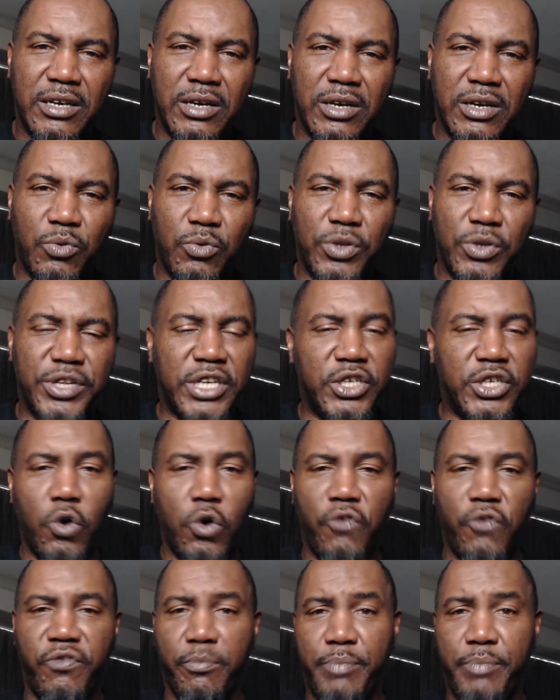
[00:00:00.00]
with a dude
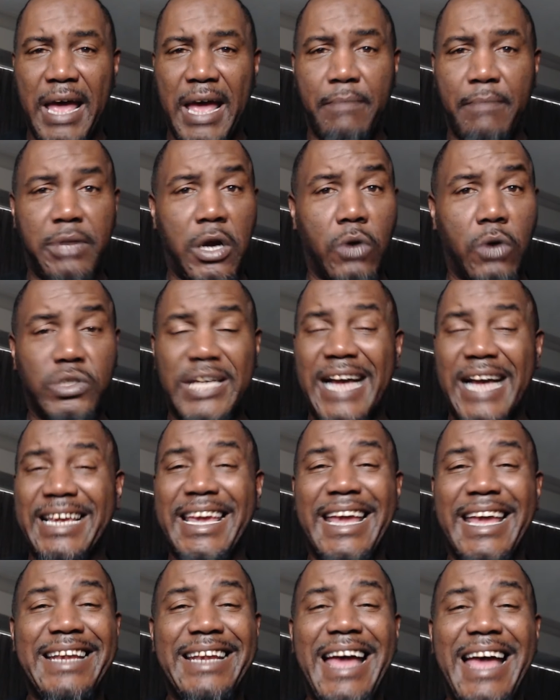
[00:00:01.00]
from Pueblos. I
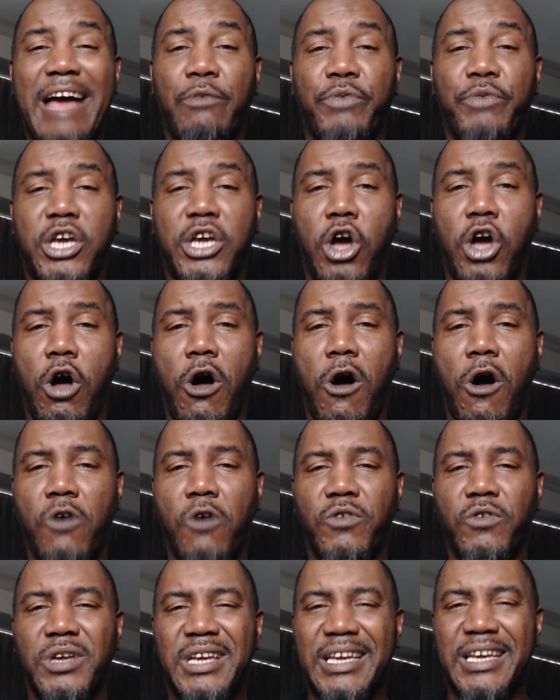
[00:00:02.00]
cannot recall
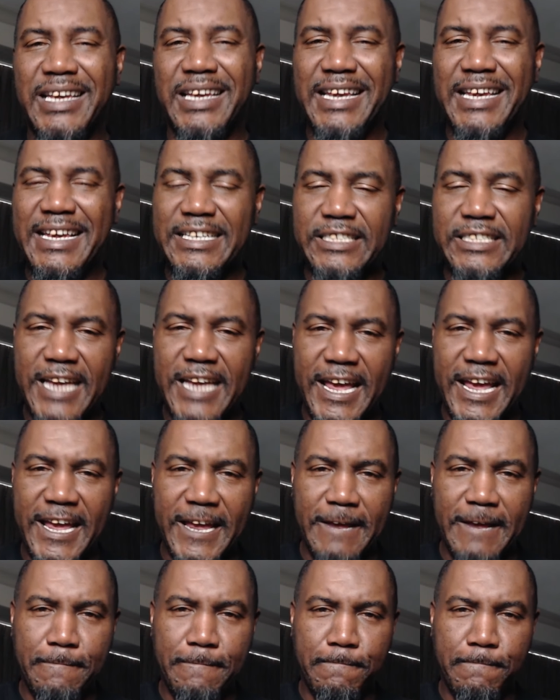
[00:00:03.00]
his name.
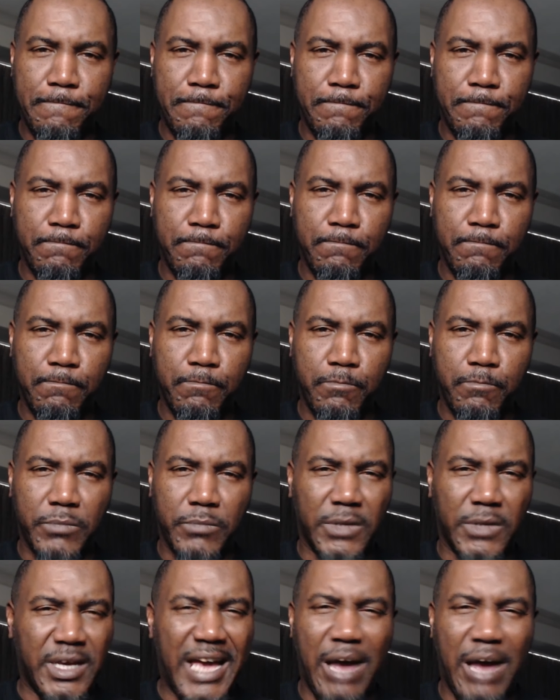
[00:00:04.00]

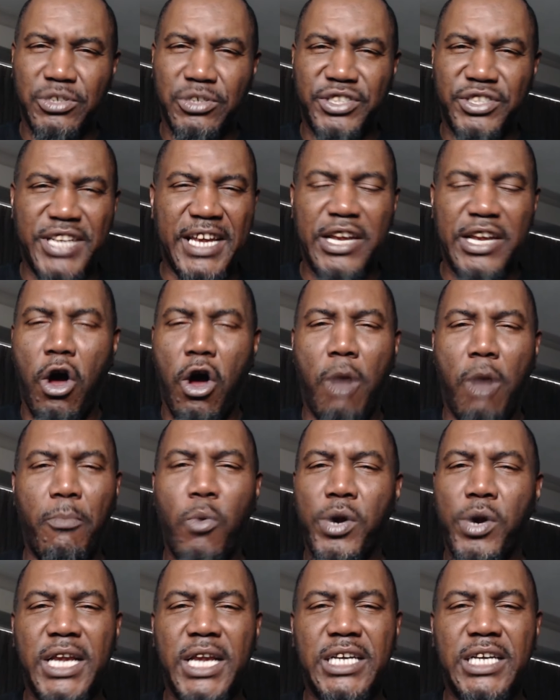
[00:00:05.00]
I was thinking all
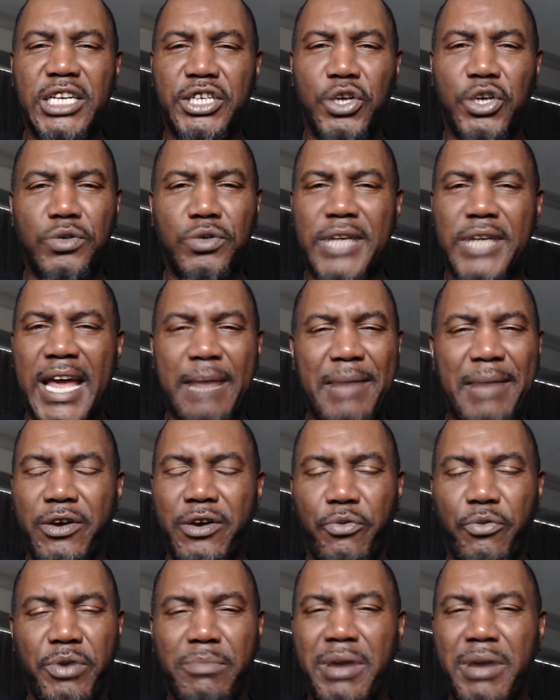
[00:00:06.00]
morning of the dude name. I don't
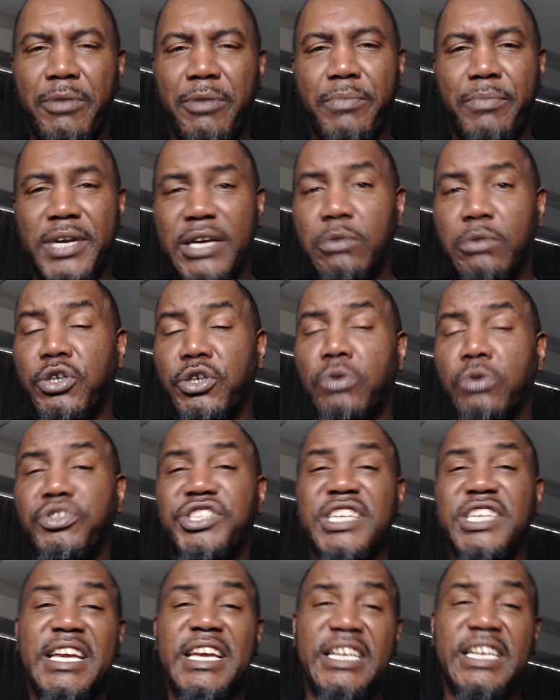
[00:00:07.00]
remember, but he was on
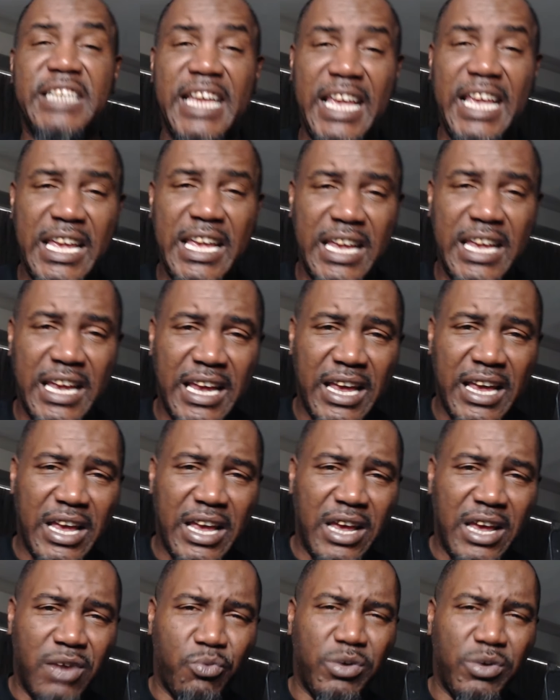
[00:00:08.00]
CND
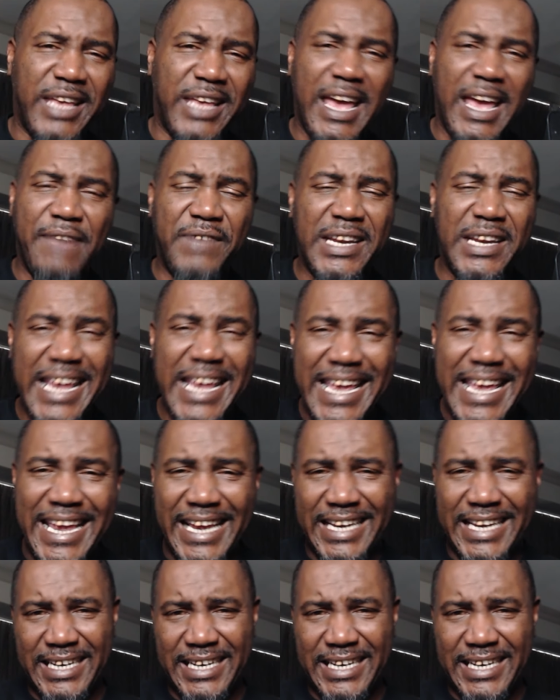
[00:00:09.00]
with Heavy D.